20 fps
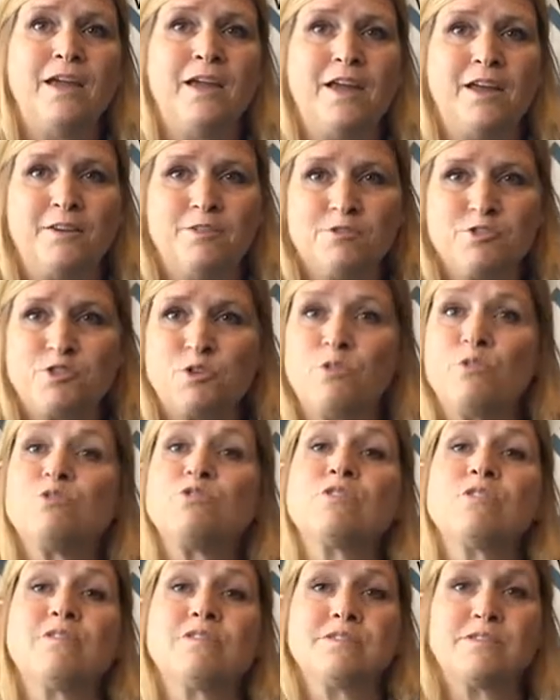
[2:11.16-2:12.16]
And so those
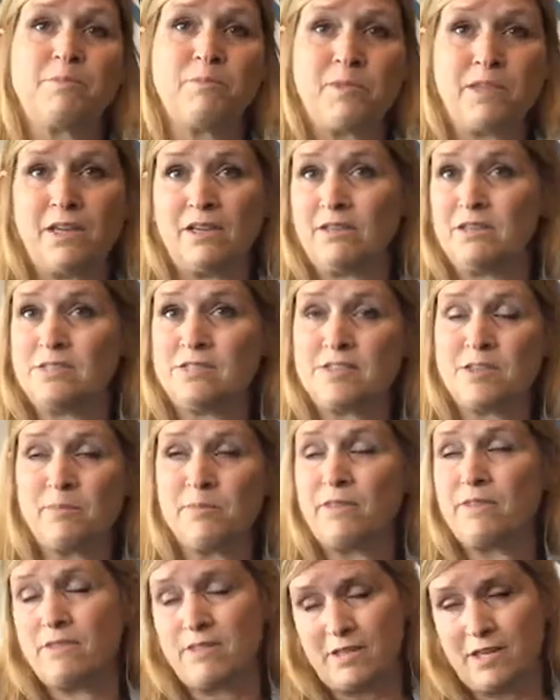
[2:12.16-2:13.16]
are some
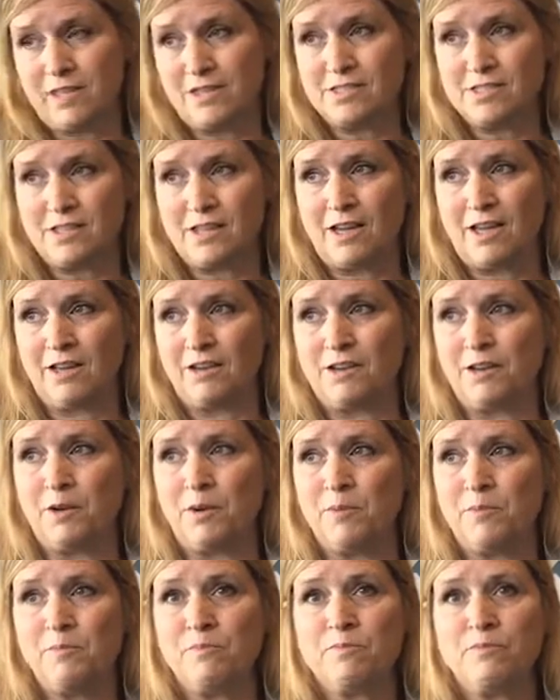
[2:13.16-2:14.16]
of the things that
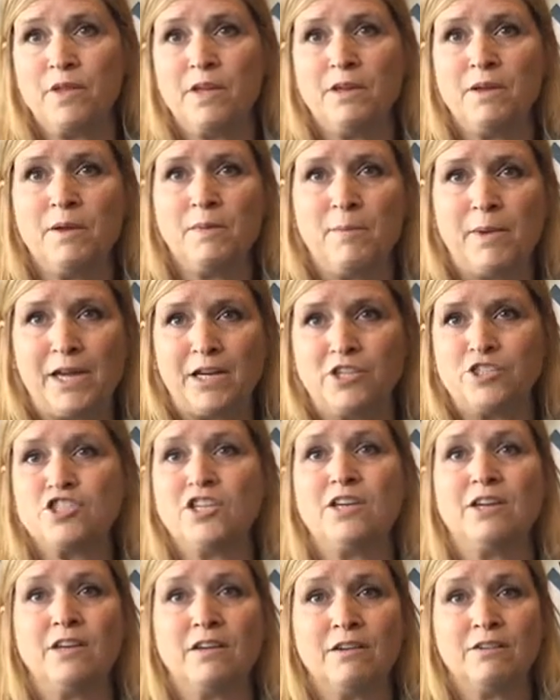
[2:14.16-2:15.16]

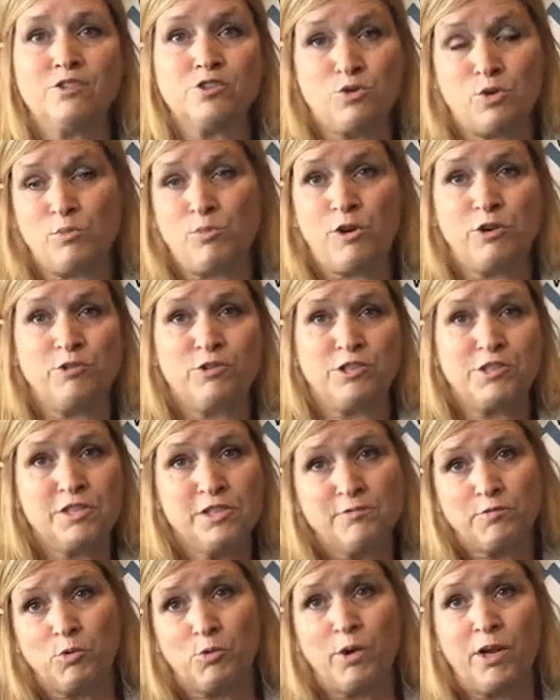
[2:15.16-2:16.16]
managing stormwater in a
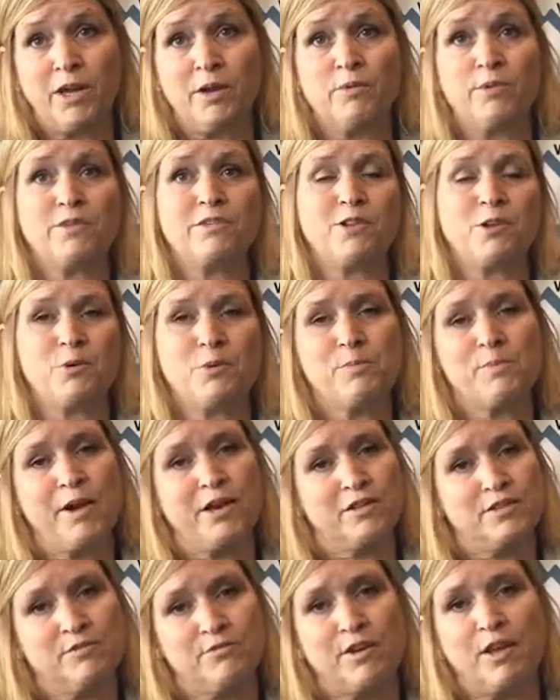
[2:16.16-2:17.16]
different way with low
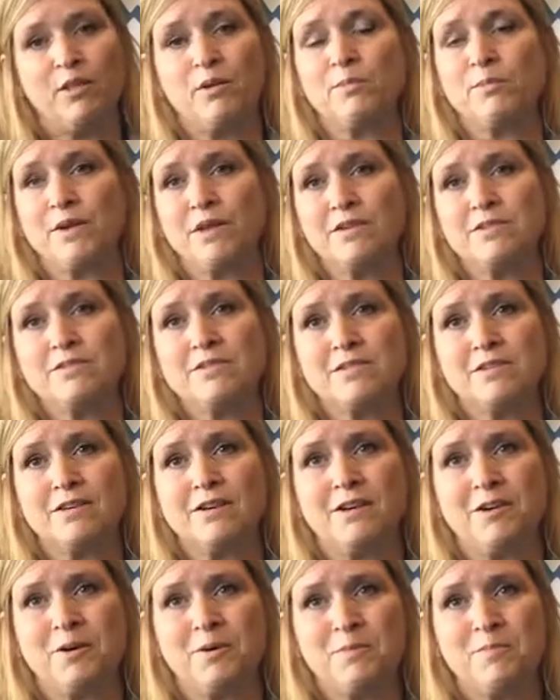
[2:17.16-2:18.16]
impact development.
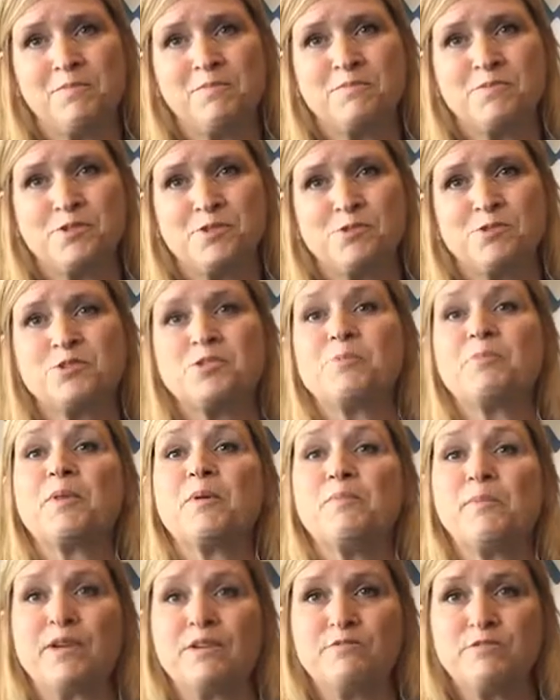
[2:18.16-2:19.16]
Those are some of the
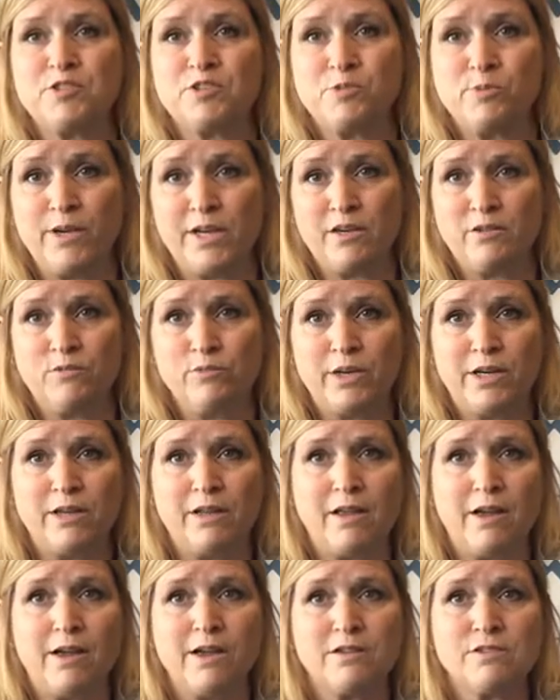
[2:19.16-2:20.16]
benefits we can
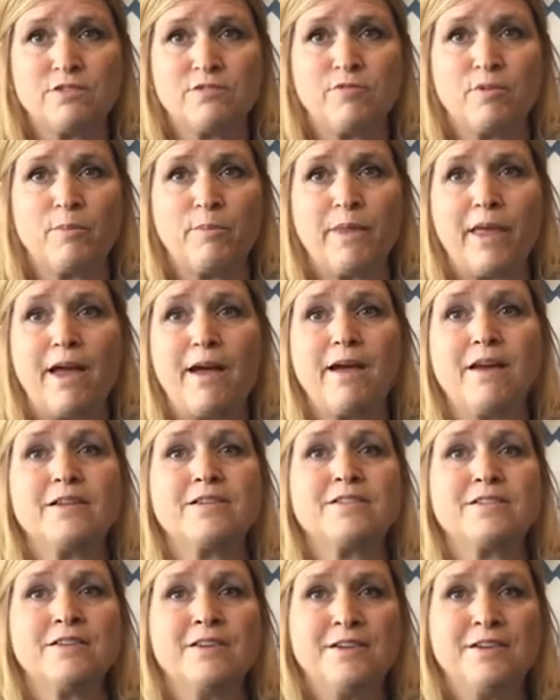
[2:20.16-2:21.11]
realize from that.